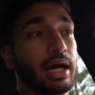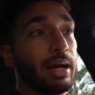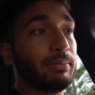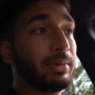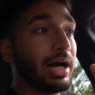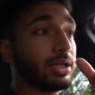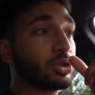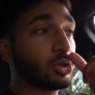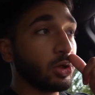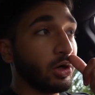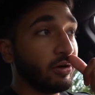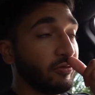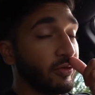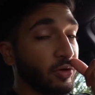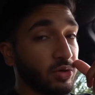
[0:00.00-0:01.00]
I'm not sure
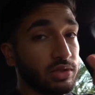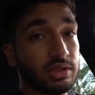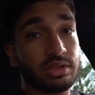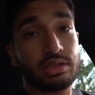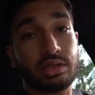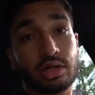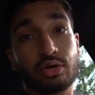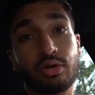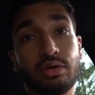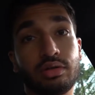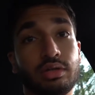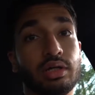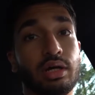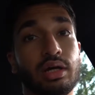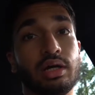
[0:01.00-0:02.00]
if it was
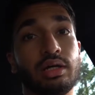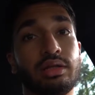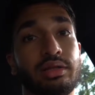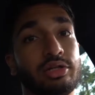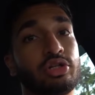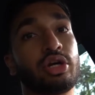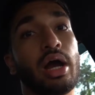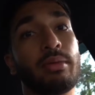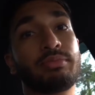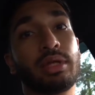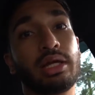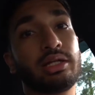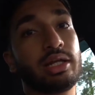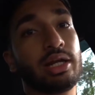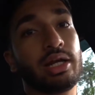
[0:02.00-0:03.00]
the shop
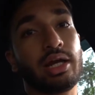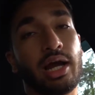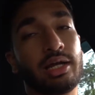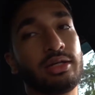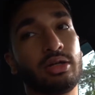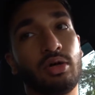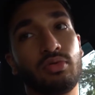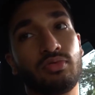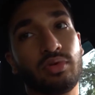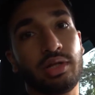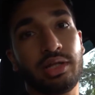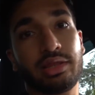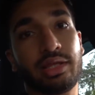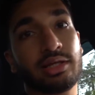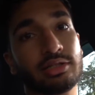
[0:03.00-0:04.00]
that did it. I don't
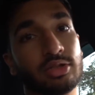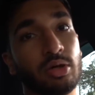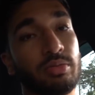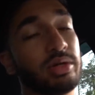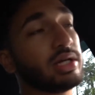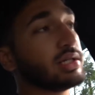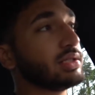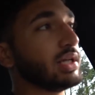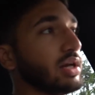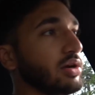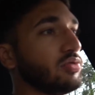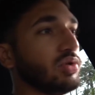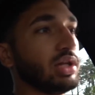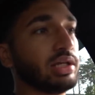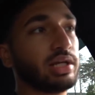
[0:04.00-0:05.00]
really think so, because they
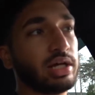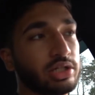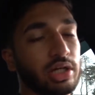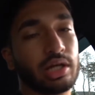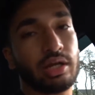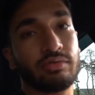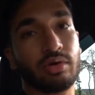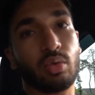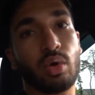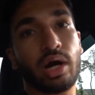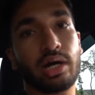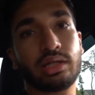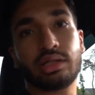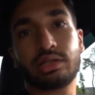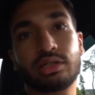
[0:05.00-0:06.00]
didn't really touch any of the
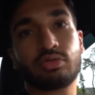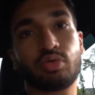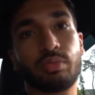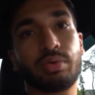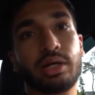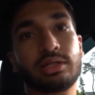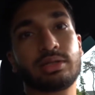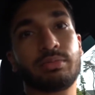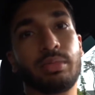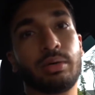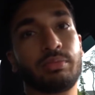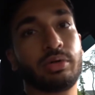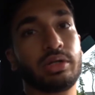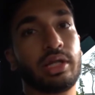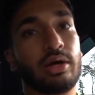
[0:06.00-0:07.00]
wiring. They just replaced the
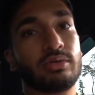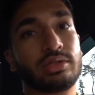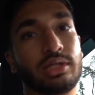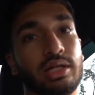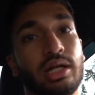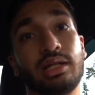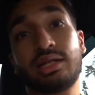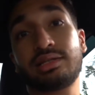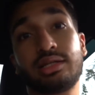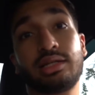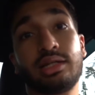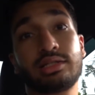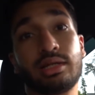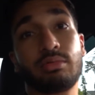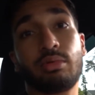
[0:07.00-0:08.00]
bumper and that was it, unless they
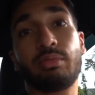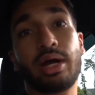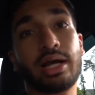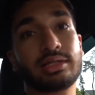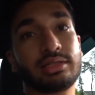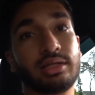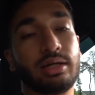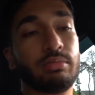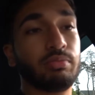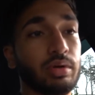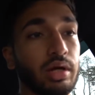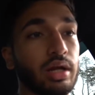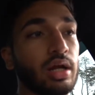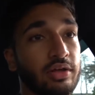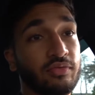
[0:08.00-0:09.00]
did something by accident.
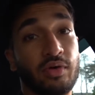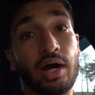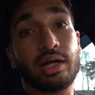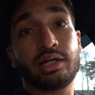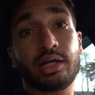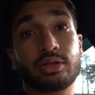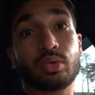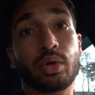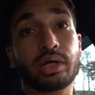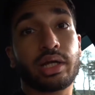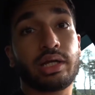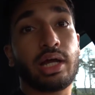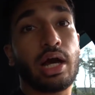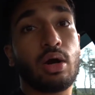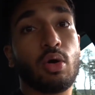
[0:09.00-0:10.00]
But it's fine, it's
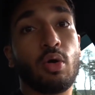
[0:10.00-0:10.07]
working now.